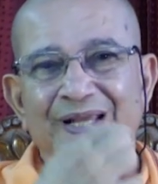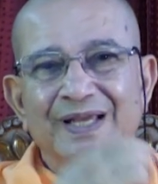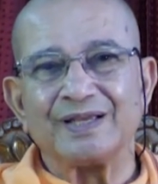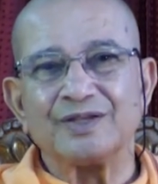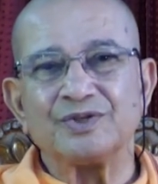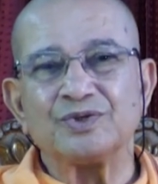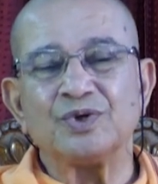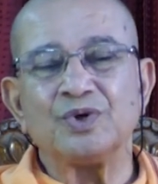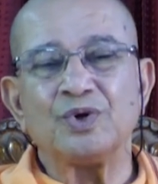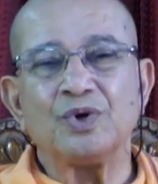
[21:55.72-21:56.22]

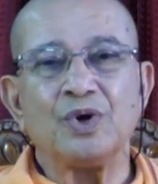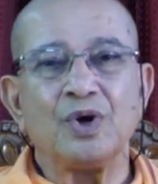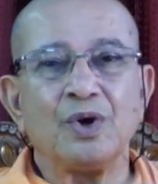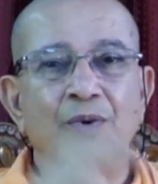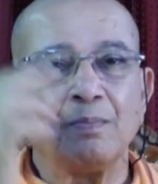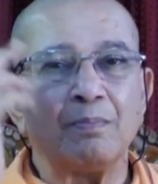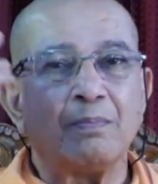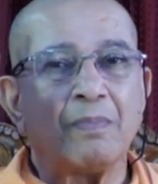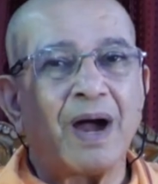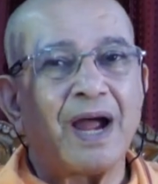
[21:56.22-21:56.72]
So
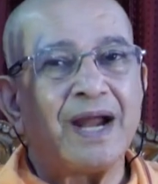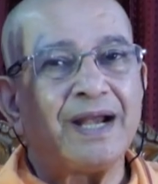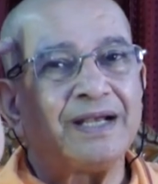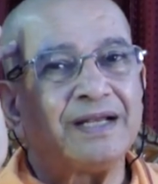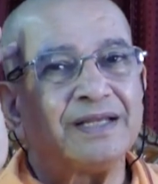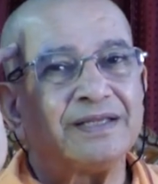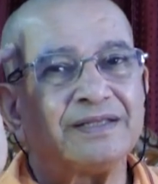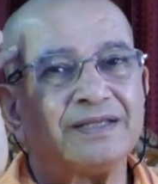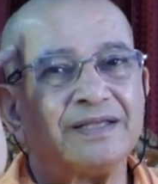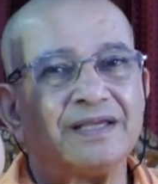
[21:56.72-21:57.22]
mind
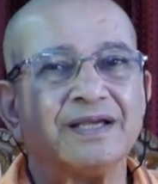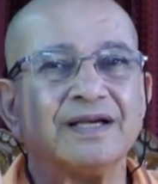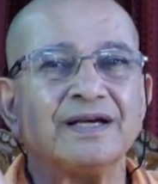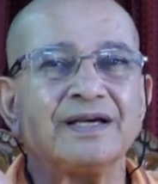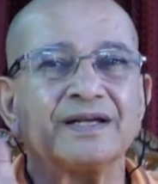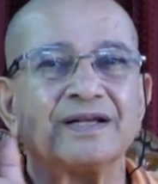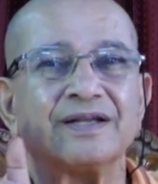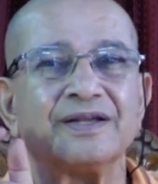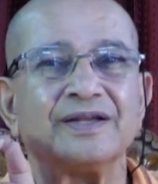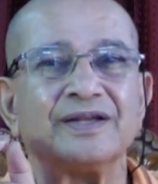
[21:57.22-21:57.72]
is
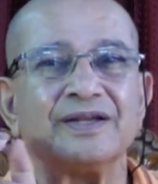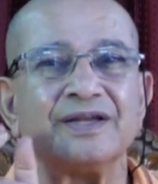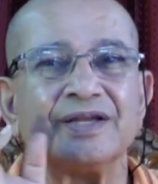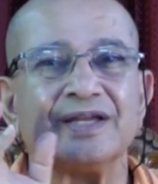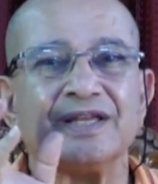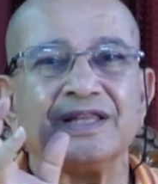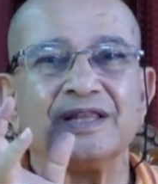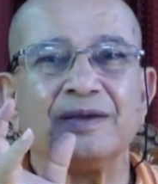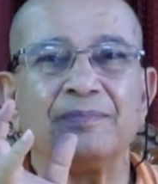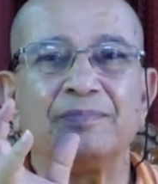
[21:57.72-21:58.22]
here
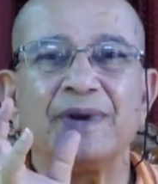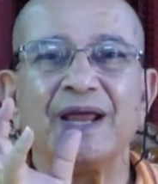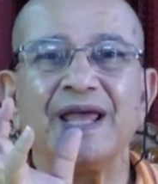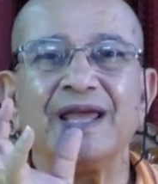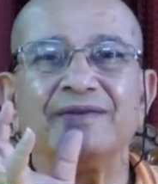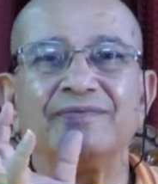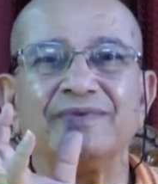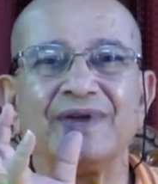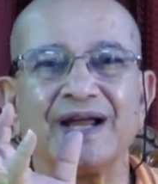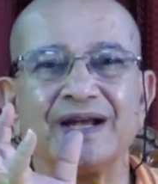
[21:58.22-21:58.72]
in the
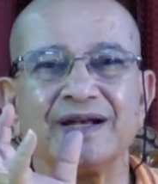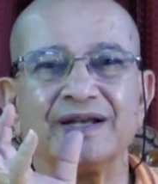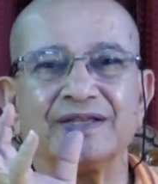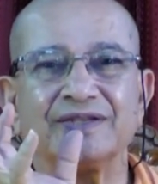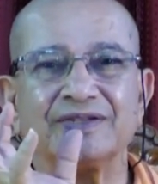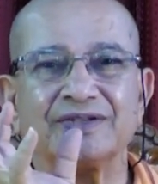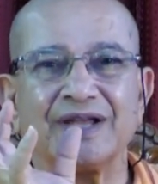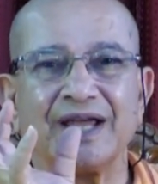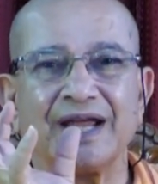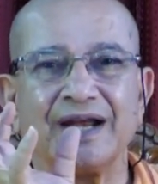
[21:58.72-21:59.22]
brain, we
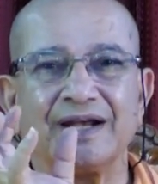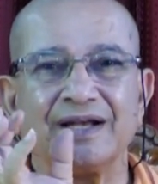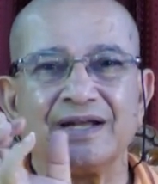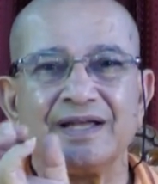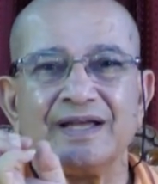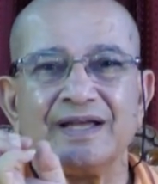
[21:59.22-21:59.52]
understand.